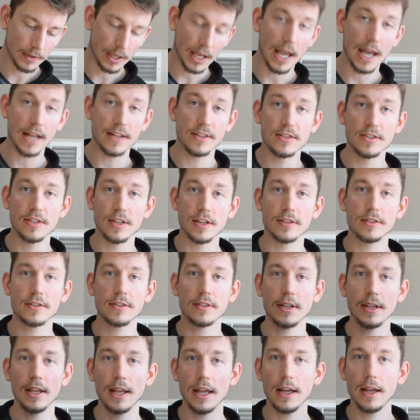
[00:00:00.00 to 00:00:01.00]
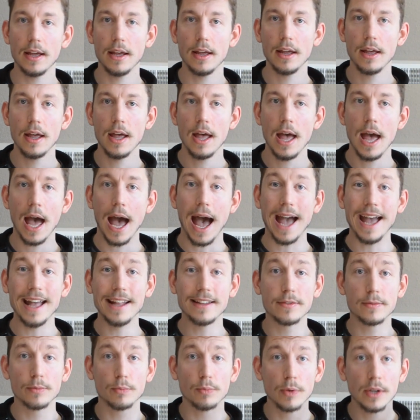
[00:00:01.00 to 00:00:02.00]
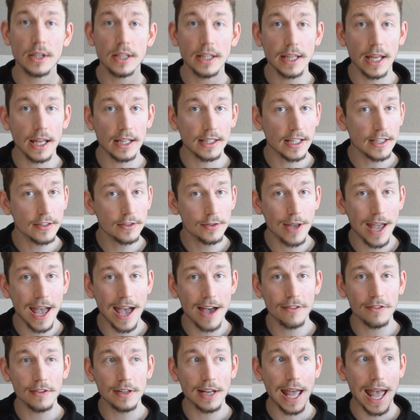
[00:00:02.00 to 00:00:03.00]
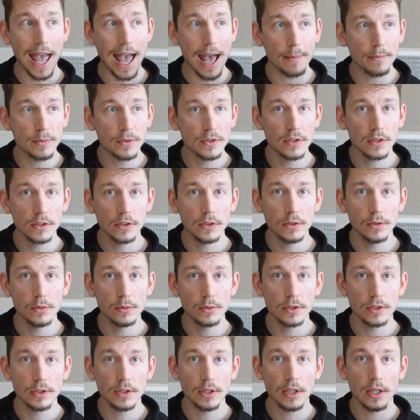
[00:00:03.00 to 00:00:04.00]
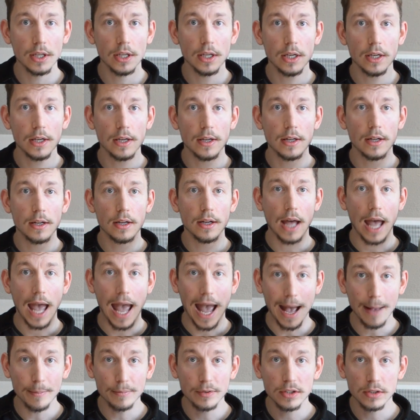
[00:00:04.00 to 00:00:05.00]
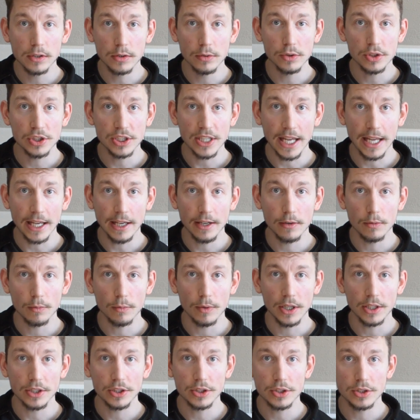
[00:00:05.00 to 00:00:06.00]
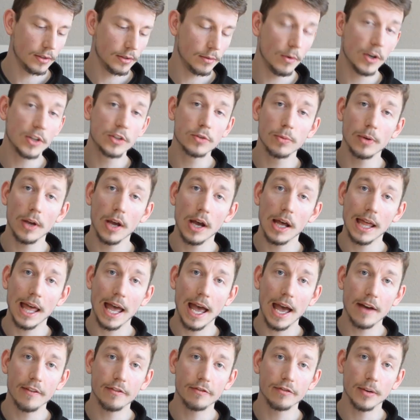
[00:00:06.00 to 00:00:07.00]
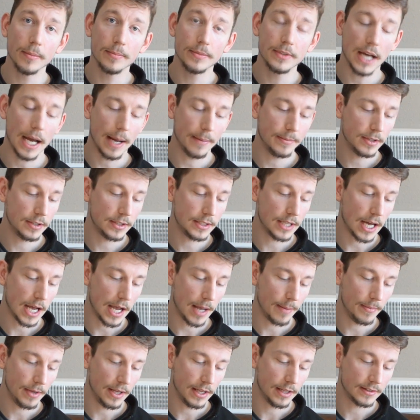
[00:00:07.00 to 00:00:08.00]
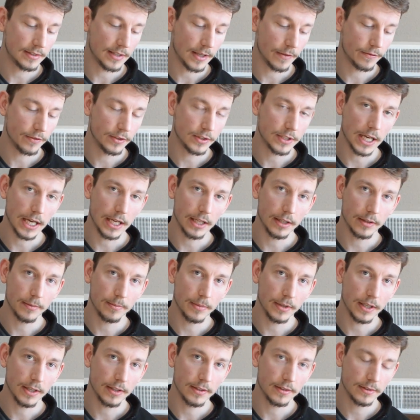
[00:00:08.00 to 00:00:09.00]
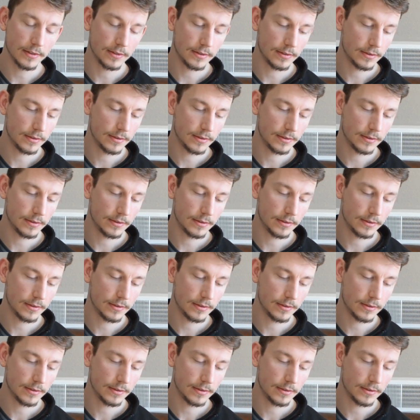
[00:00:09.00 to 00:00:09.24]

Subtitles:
it's really, unless you have an absolute shank, which we all have from time to time, except for Tyler, because